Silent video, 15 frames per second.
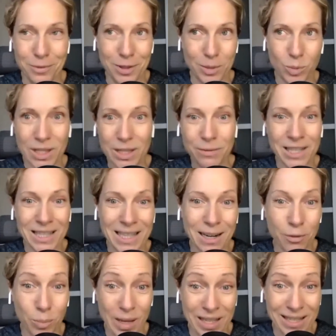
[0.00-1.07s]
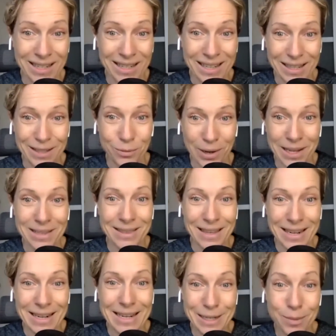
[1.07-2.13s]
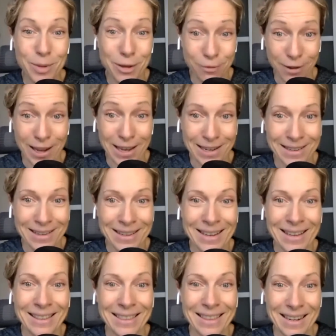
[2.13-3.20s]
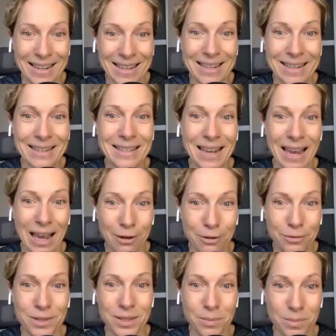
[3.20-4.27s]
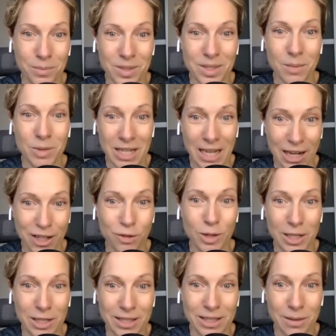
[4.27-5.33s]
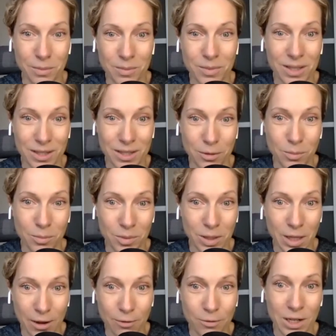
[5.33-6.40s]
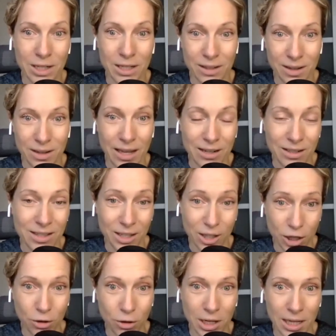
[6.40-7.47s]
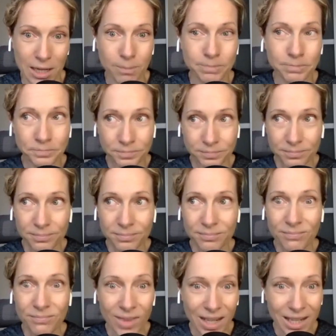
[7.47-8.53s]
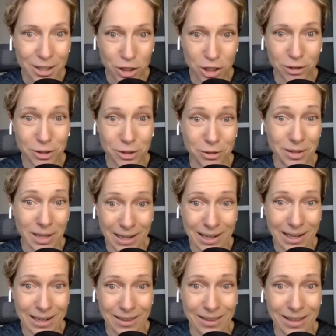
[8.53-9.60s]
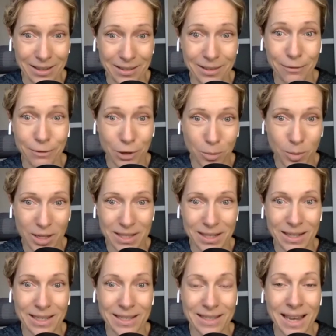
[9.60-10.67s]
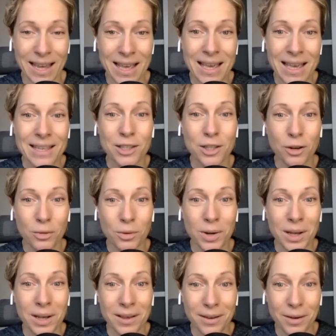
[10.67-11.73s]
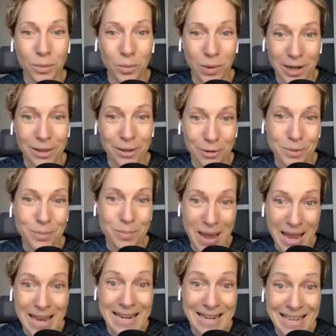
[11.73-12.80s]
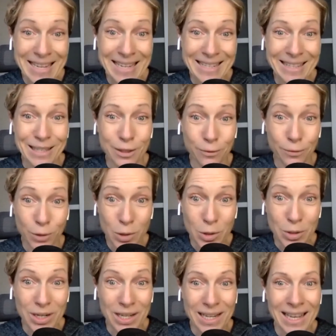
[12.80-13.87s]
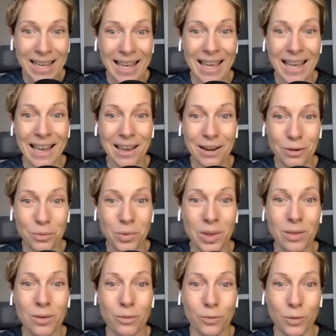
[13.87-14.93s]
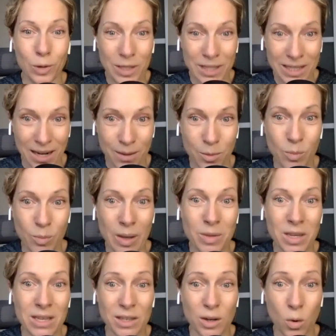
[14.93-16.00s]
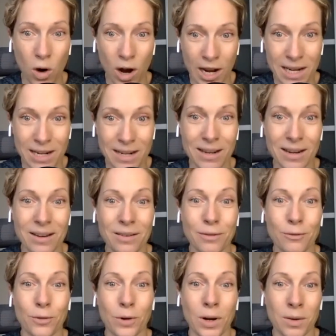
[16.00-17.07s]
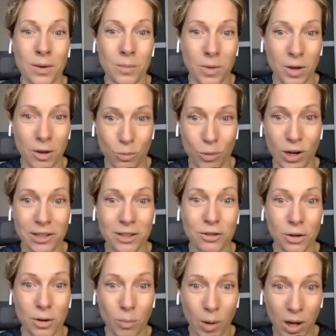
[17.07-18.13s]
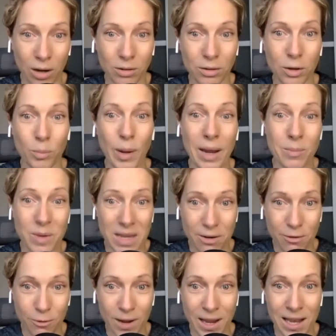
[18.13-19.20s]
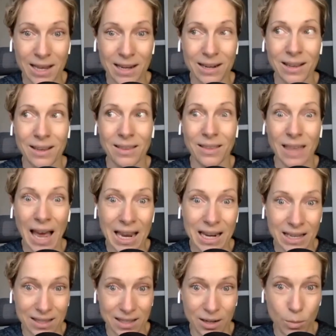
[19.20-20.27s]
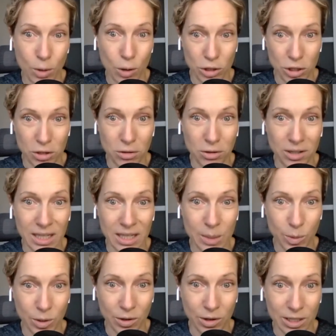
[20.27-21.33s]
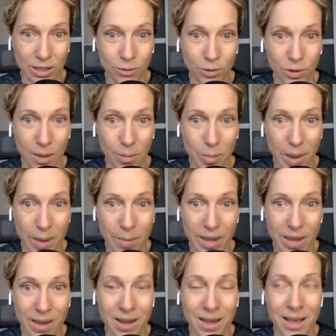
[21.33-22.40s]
specific set of basic needs, right? They need to be fed. They need to have some attachment and some love and security and shelter, that kind of thing, like very basic needs. So one of those main needs is food. And when the first time a baby is quieted from a breast or a bottle by being fed, that is an emotional experience for that baby.